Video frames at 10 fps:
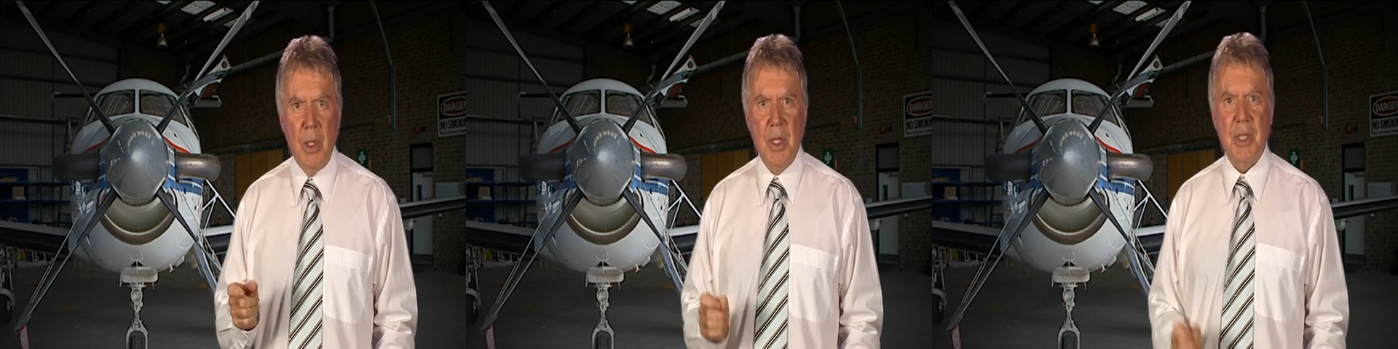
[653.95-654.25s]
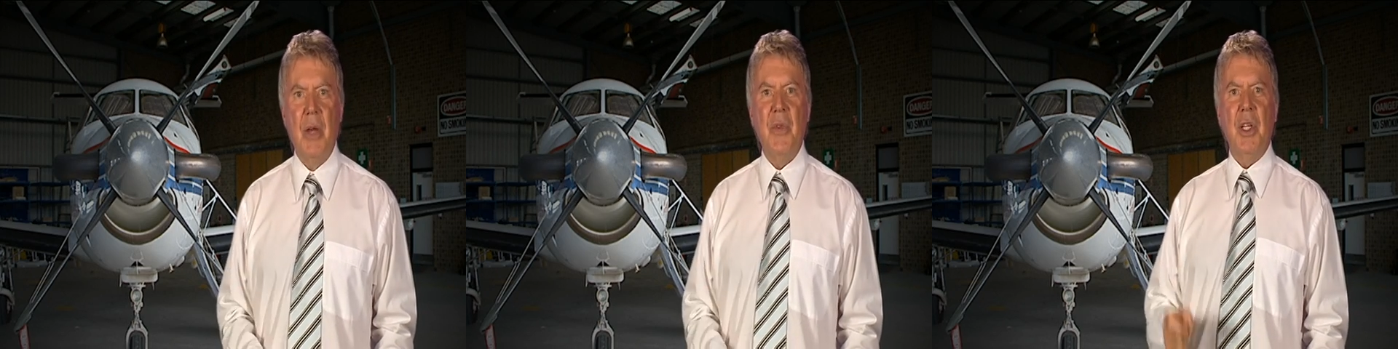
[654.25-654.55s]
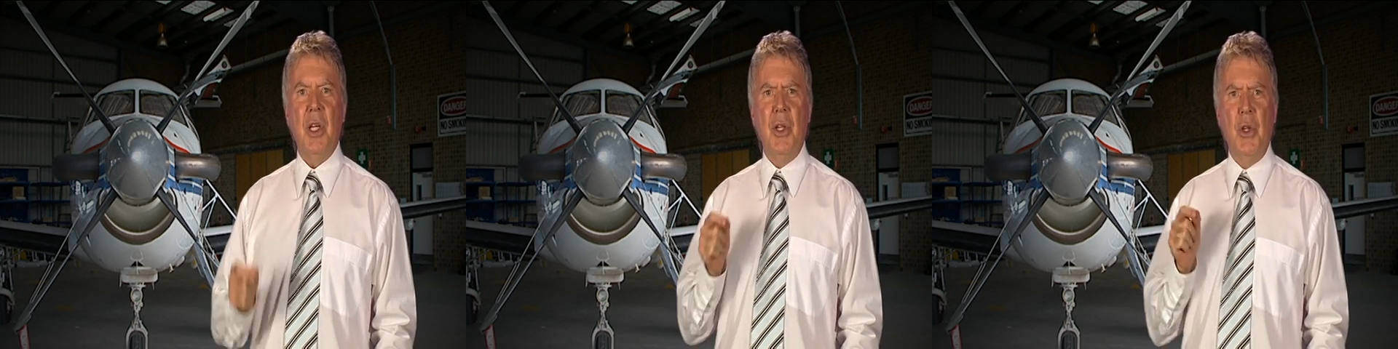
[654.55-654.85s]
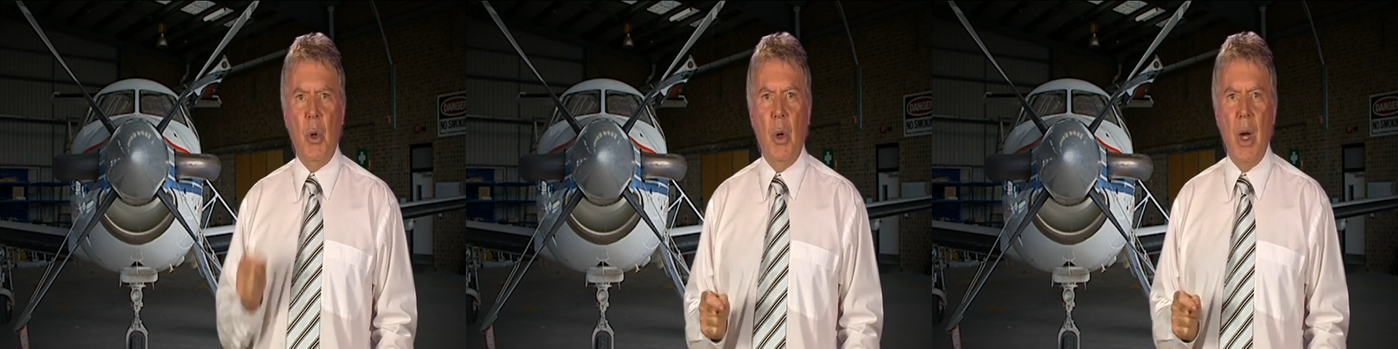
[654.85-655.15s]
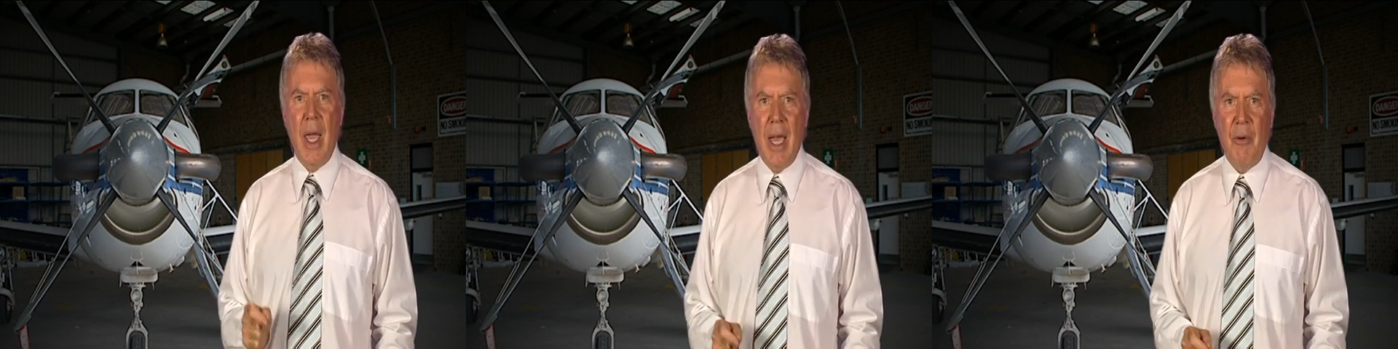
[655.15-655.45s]
so that your
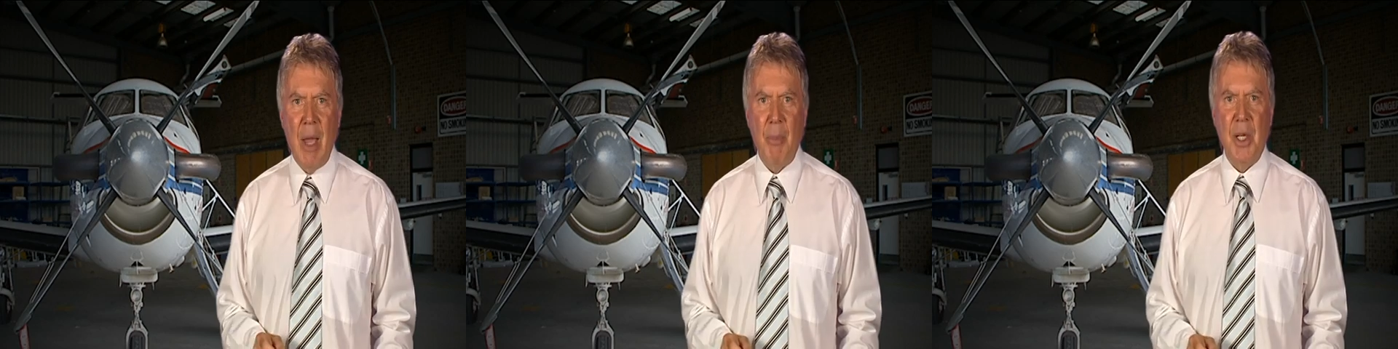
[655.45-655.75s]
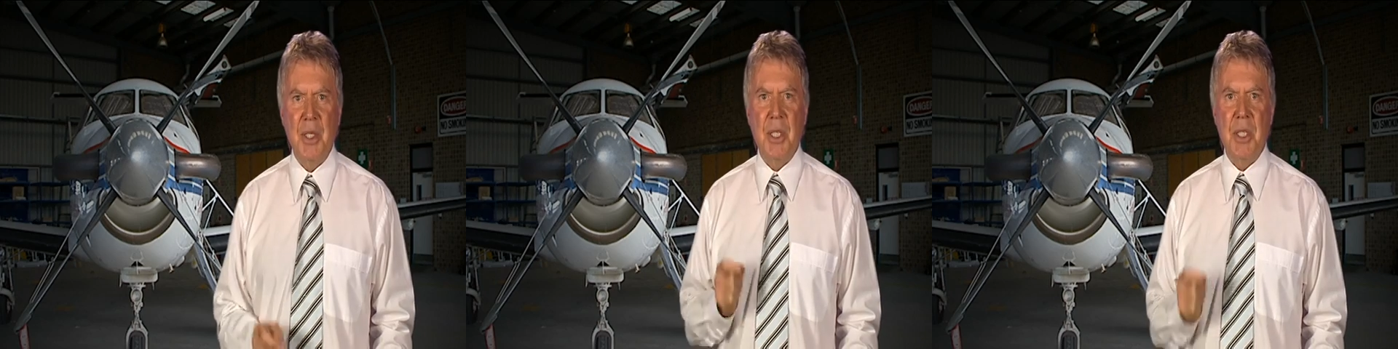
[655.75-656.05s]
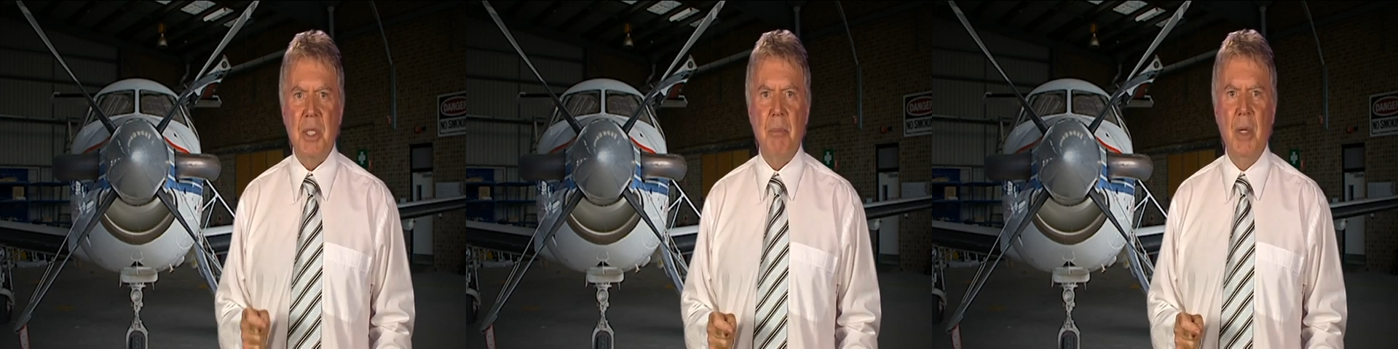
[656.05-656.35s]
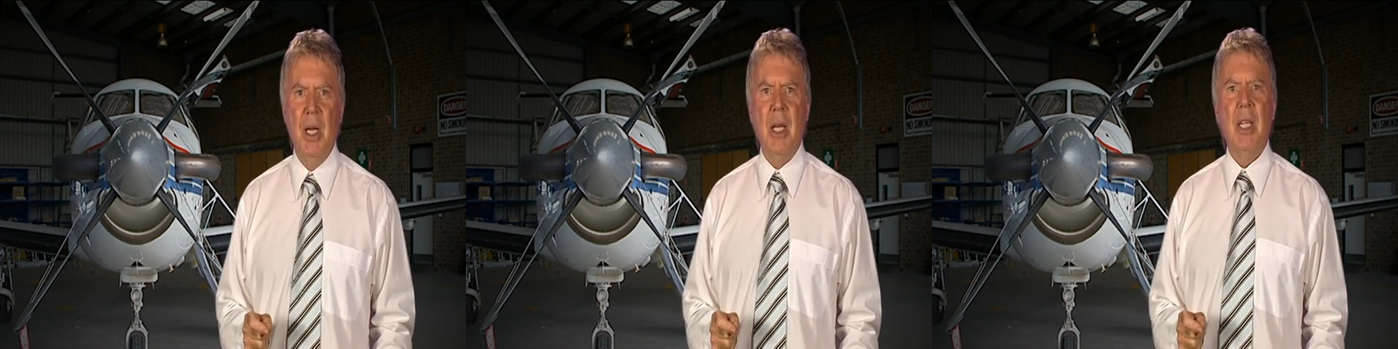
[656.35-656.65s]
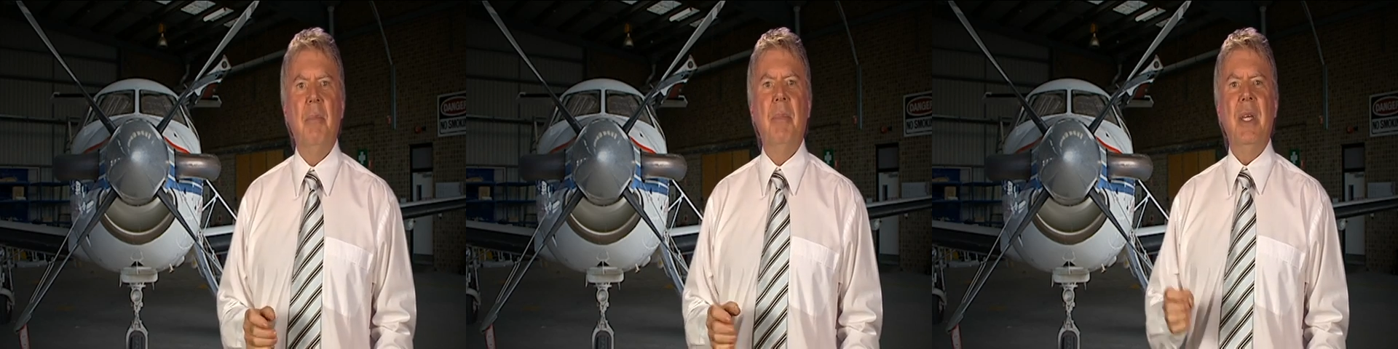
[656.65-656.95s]
air ambulance system
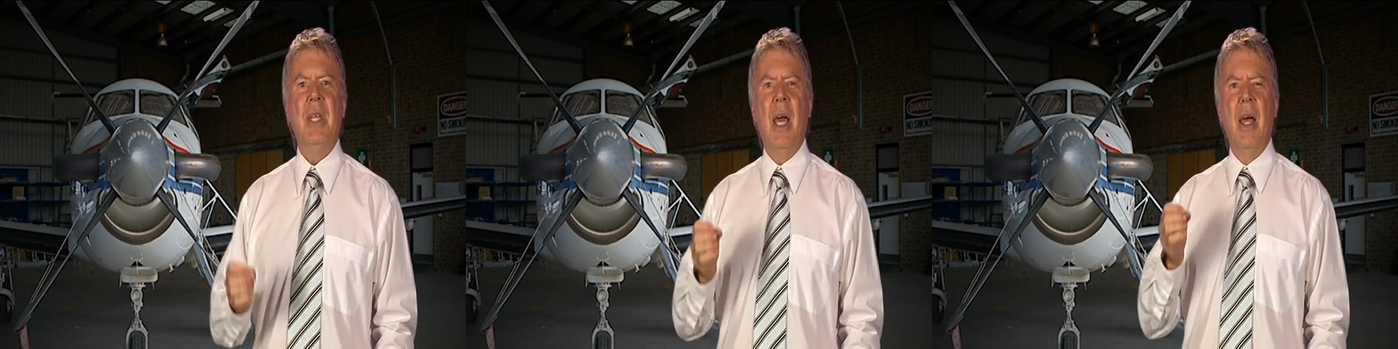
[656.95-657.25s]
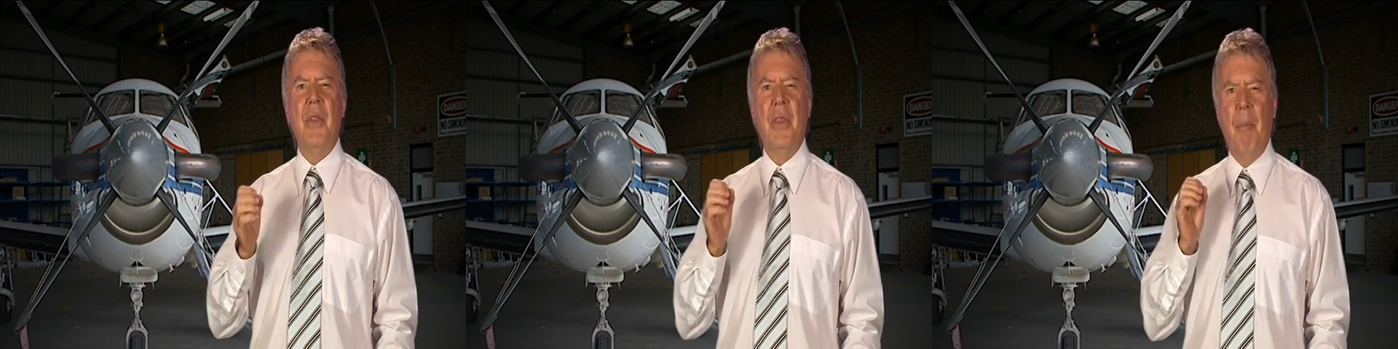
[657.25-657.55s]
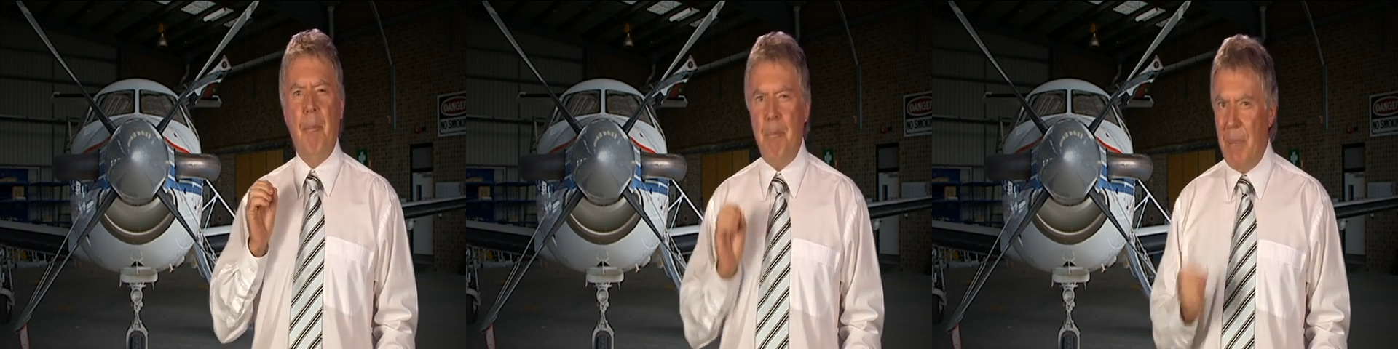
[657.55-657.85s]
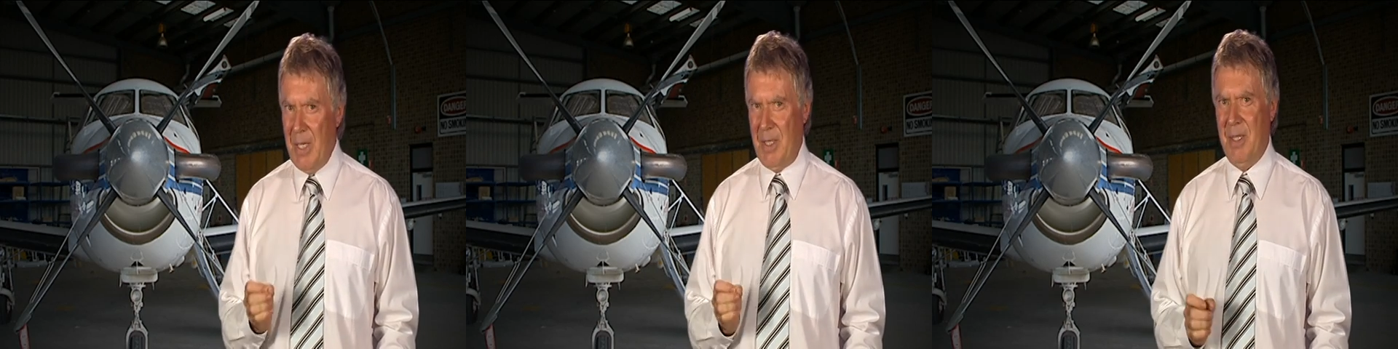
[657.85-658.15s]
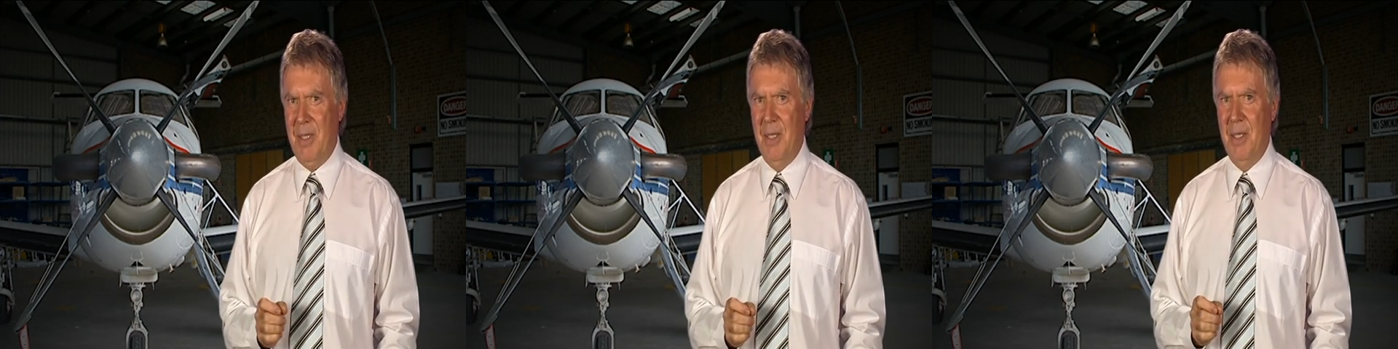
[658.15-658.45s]
can be the best
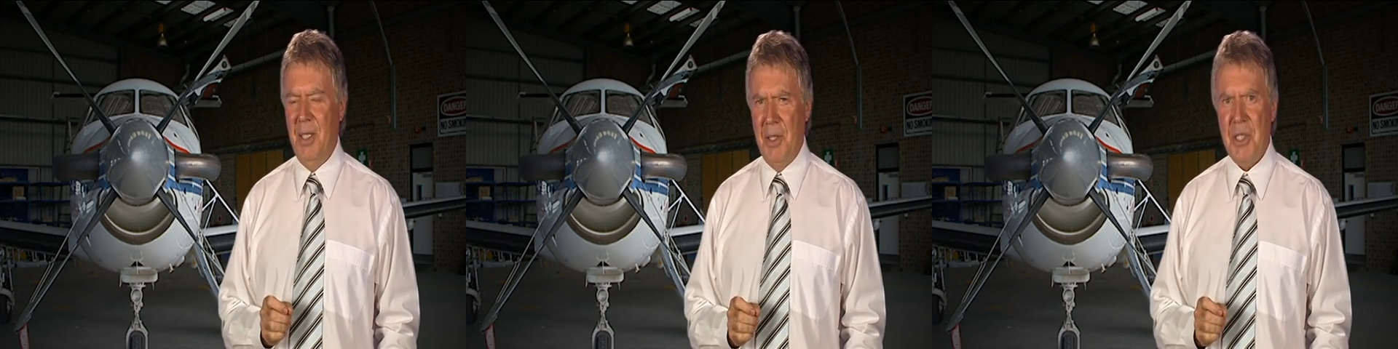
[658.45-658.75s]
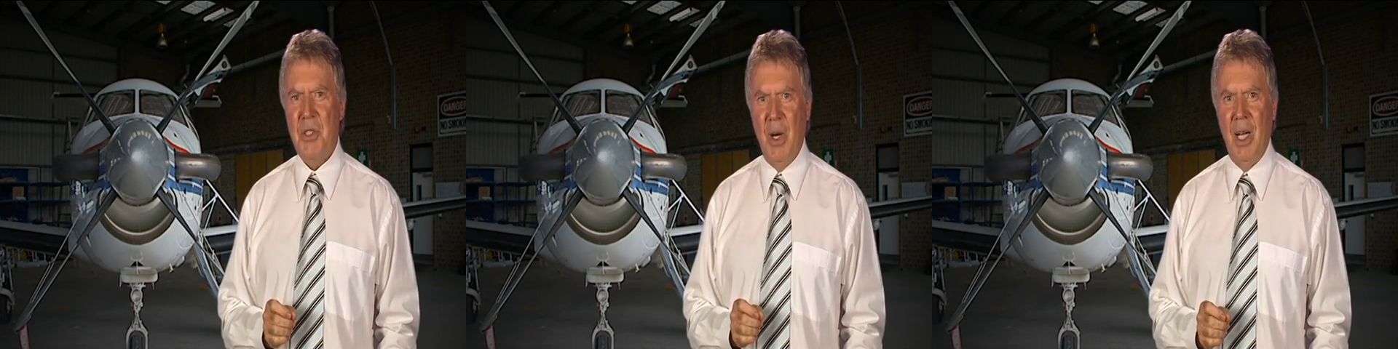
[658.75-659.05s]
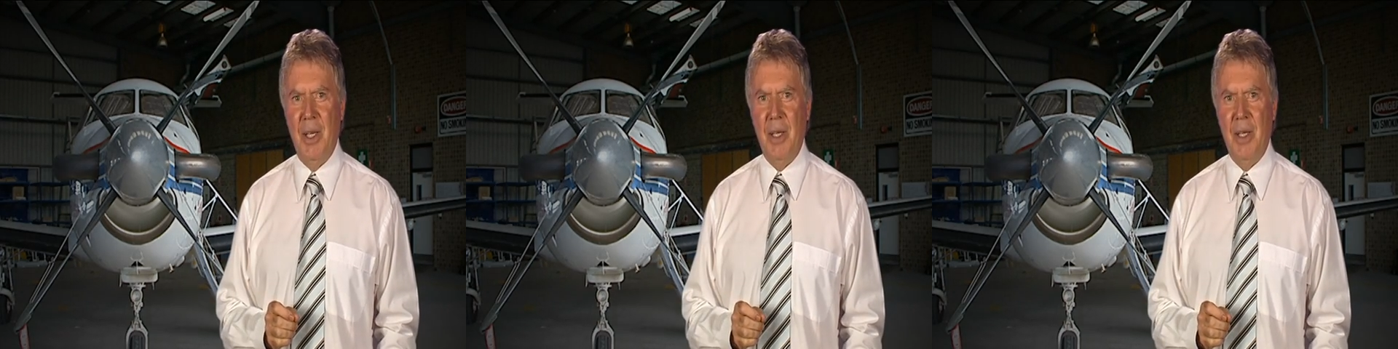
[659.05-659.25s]
in Australia.